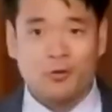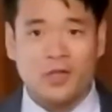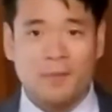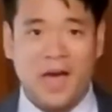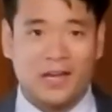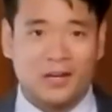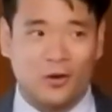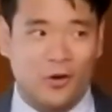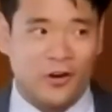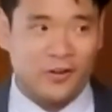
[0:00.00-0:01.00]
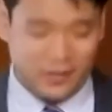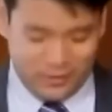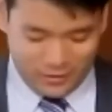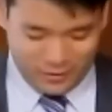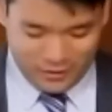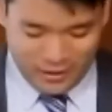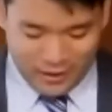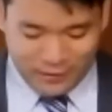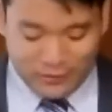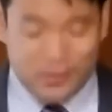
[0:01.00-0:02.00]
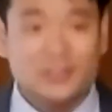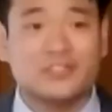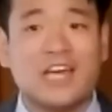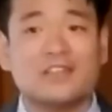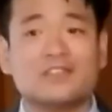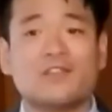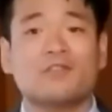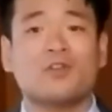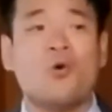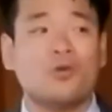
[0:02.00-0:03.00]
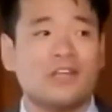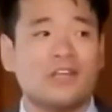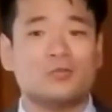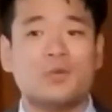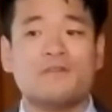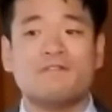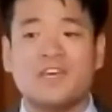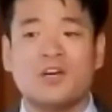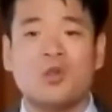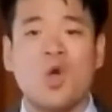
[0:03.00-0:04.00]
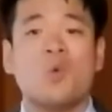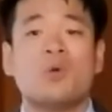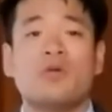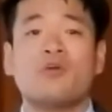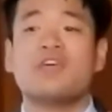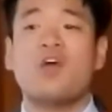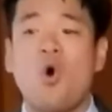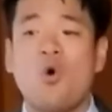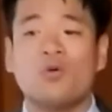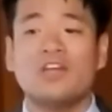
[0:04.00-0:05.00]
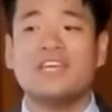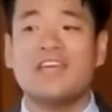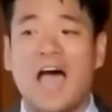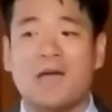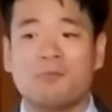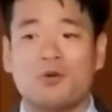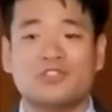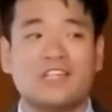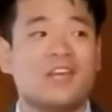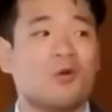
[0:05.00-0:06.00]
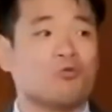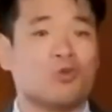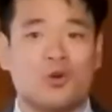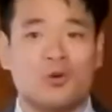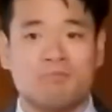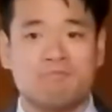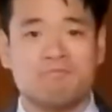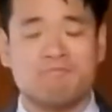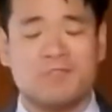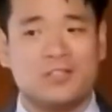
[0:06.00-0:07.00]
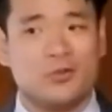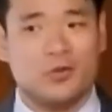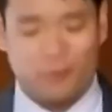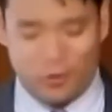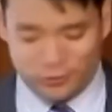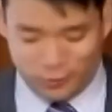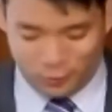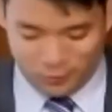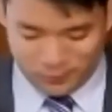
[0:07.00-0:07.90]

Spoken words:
them, I learned that the sense of loneliness we feel when we are the only Thai person in a room is universal.